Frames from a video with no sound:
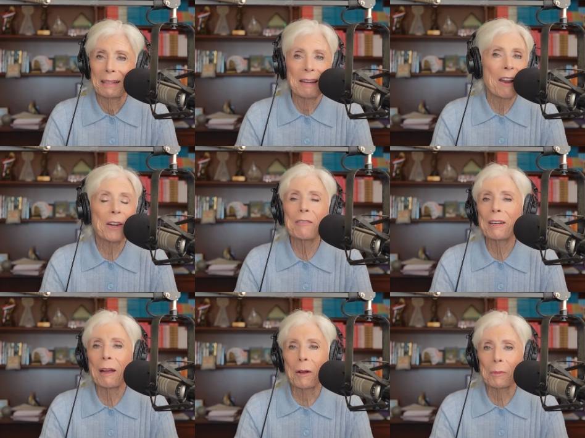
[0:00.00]
None of
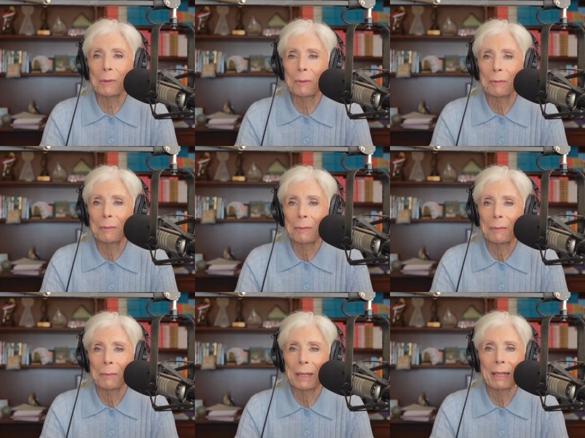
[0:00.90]
it helps.
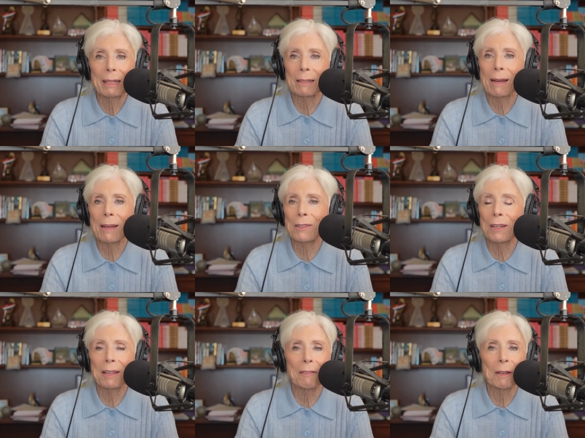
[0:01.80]
Being kiss
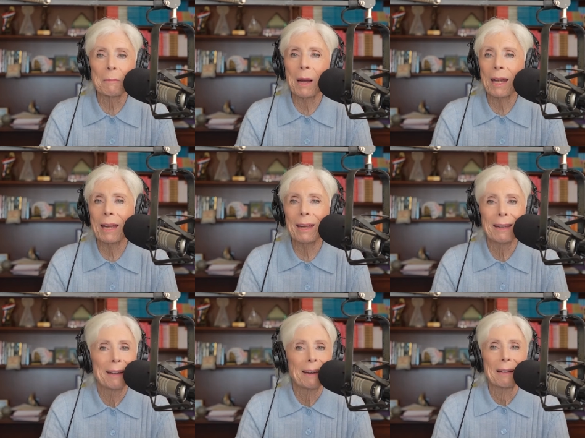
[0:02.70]
assy, giving money,
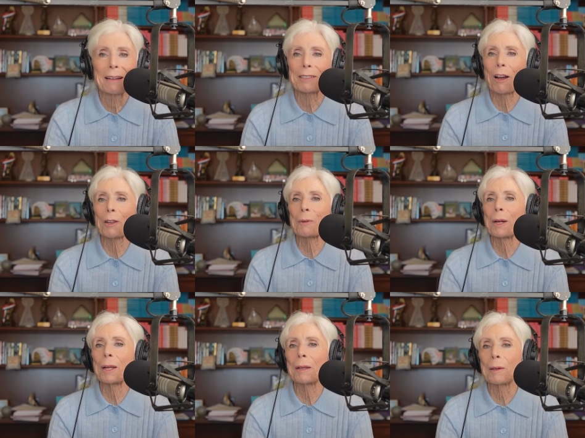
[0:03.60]

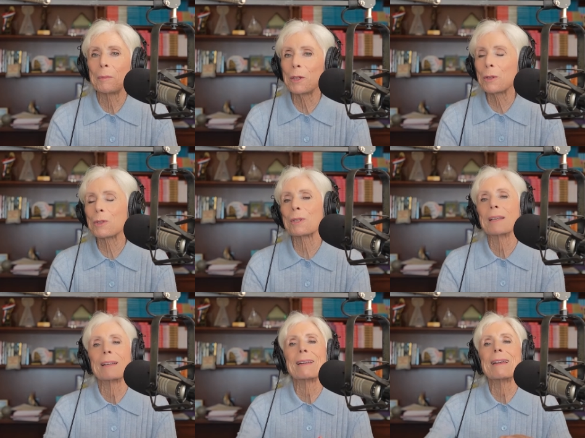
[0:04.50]
tolerating abuse,
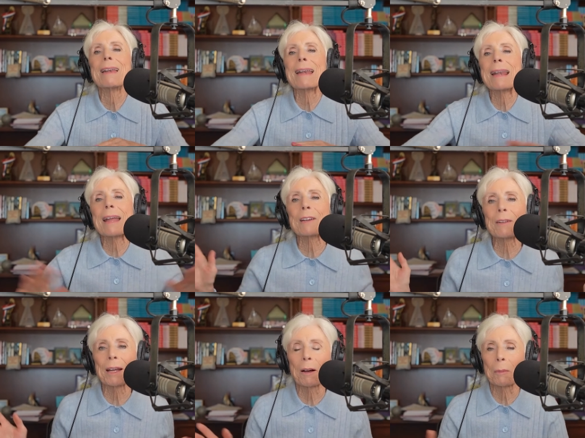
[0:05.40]
none of
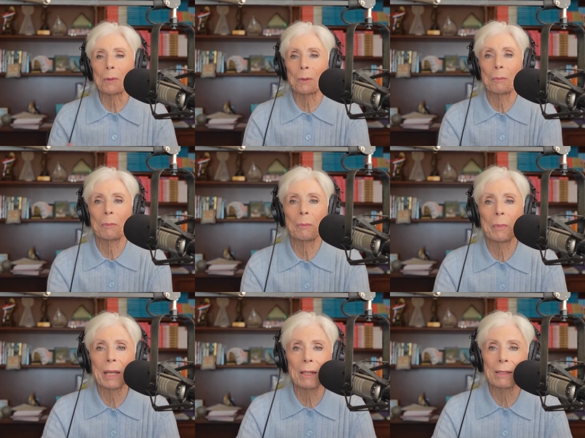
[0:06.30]
it helps
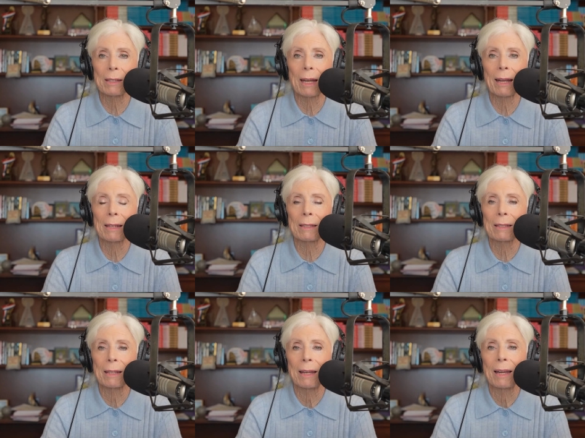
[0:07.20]
because it
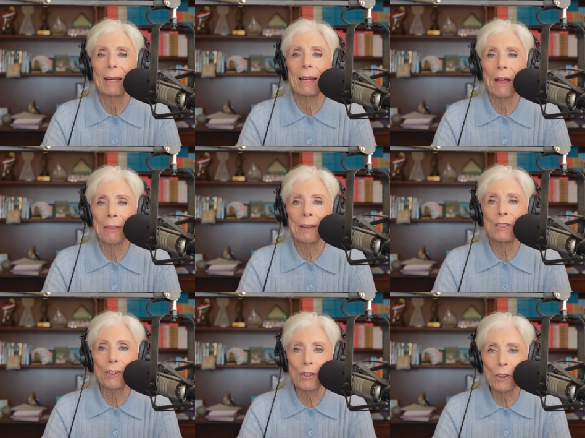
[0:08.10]
has nothing
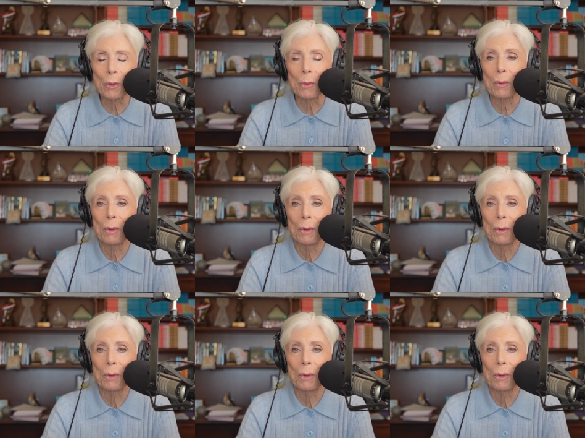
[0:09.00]
to do